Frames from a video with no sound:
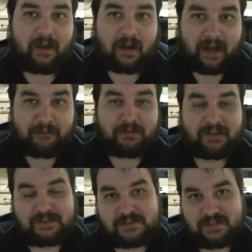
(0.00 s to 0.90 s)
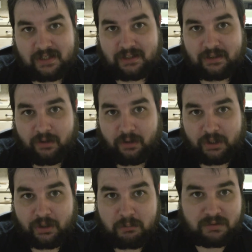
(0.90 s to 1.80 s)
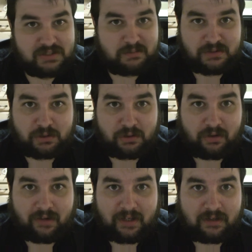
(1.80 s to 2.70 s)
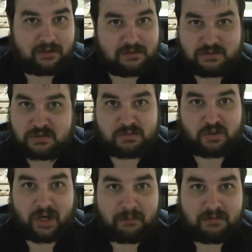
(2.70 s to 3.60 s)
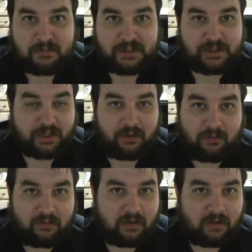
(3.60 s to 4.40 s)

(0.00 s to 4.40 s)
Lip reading: I would like to say here, please be sure to like and subscribe to my channel.